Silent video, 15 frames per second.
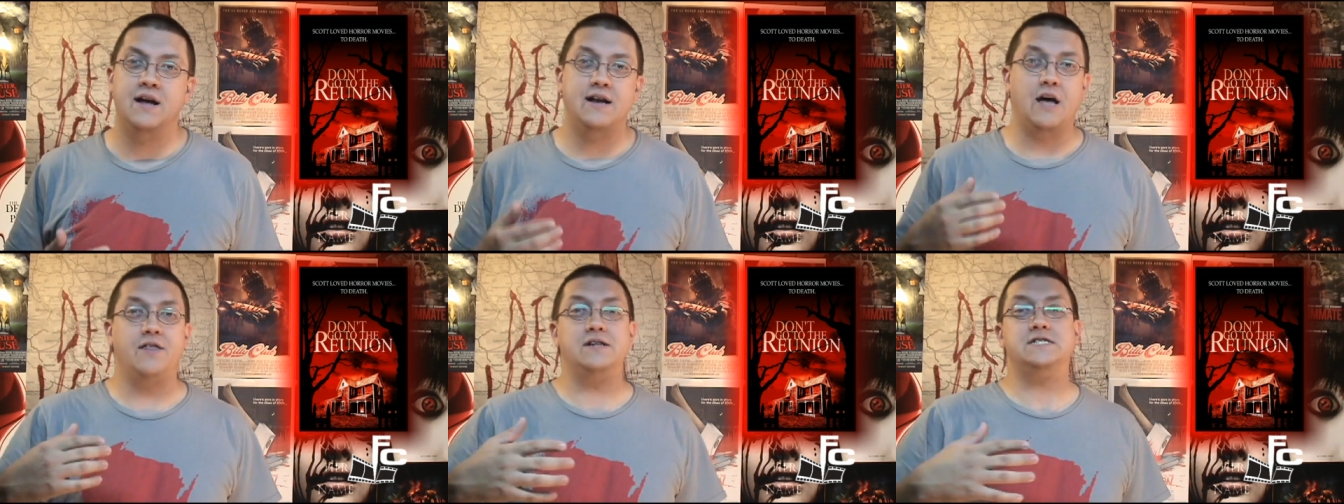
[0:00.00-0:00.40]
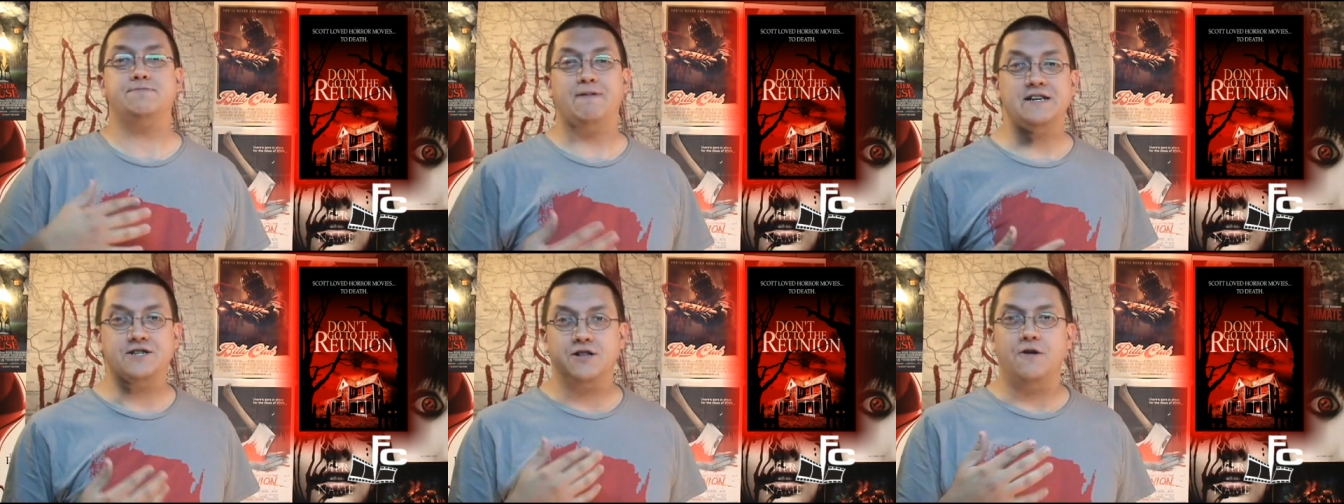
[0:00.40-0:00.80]
Now the
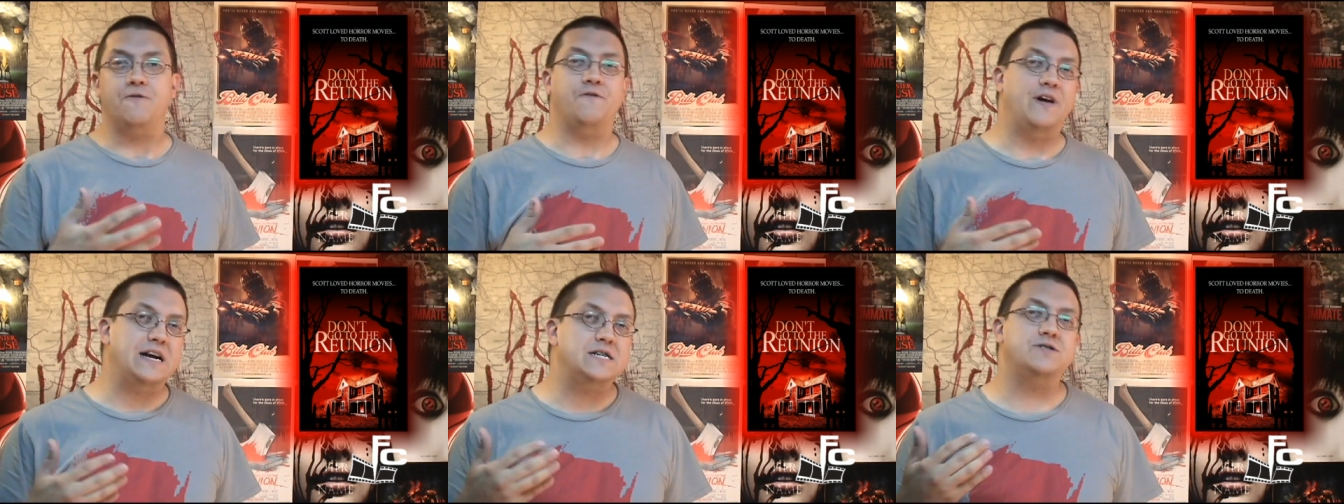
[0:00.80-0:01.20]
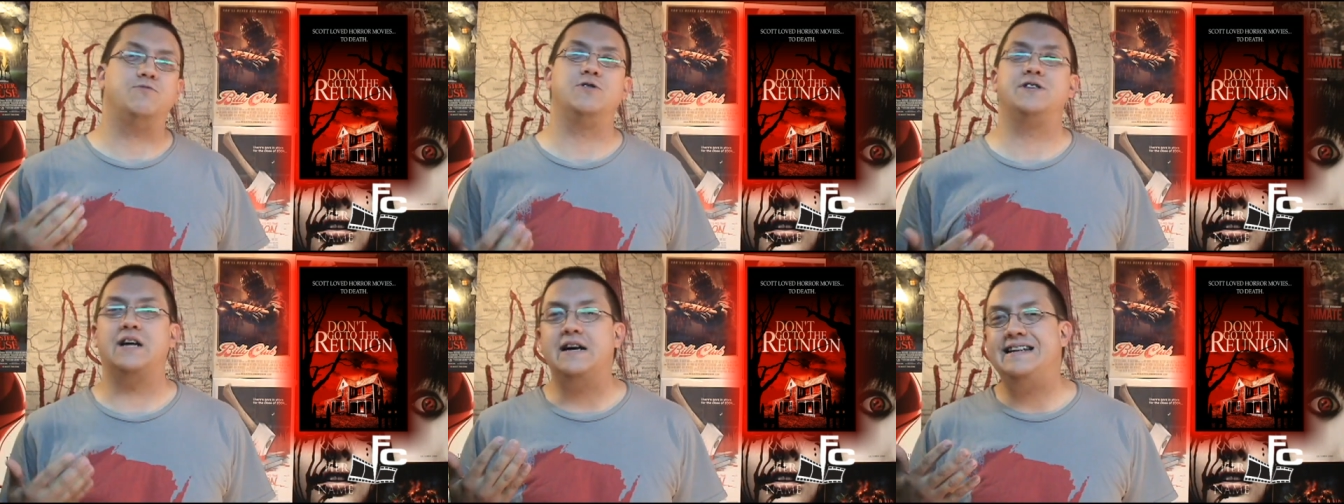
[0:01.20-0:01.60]
special effects
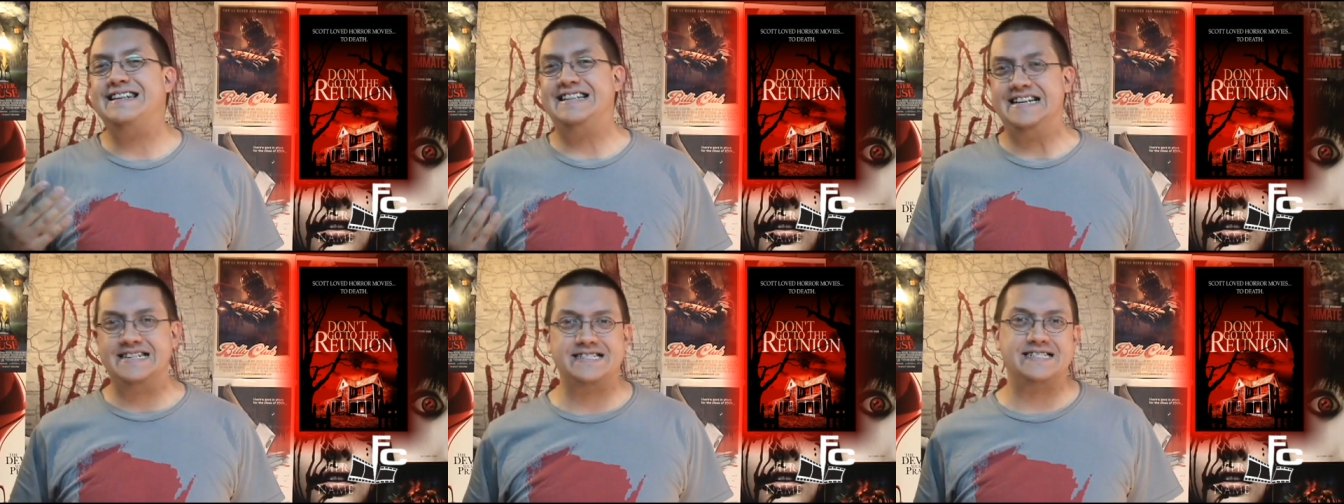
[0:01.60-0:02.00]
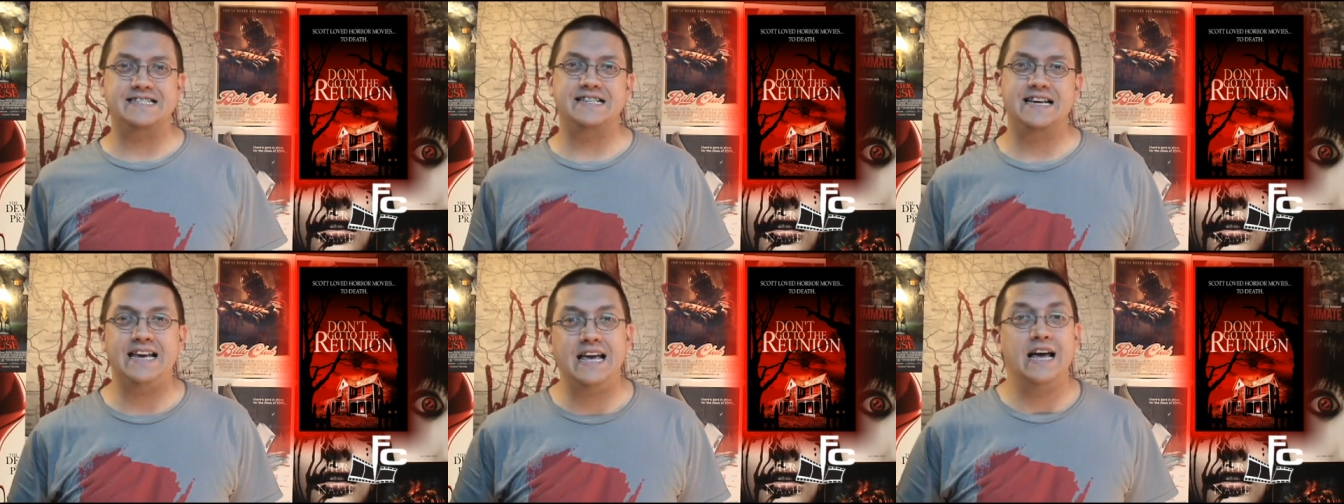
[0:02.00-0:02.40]
were done
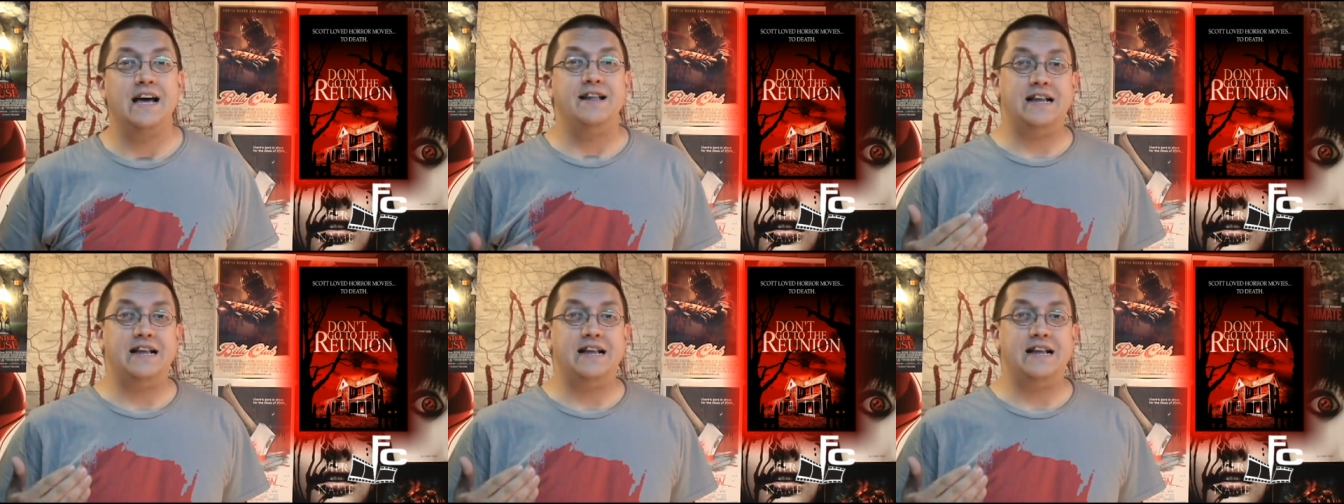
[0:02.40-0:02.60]
decently.